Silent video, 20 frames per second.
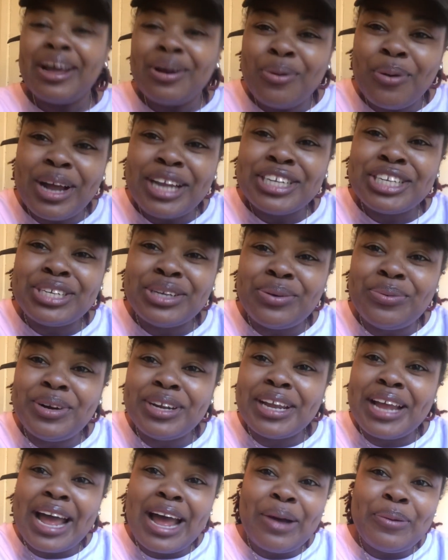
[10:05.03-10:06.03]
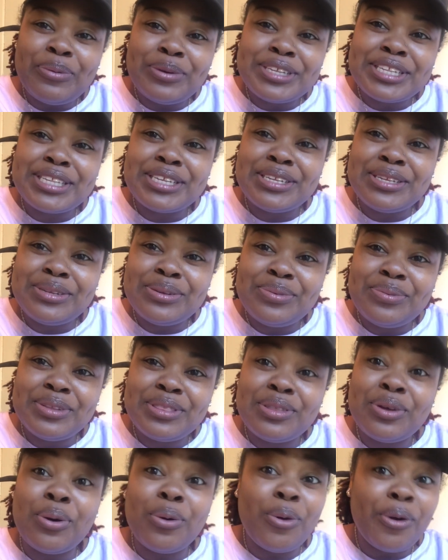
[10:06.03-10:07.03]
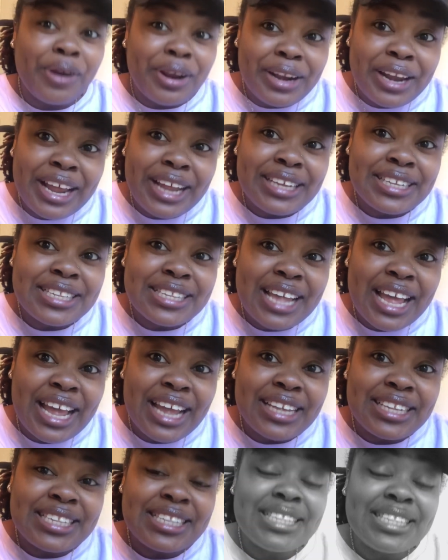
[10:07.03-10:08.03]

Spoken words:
quite sure what God wants to do with the organized size.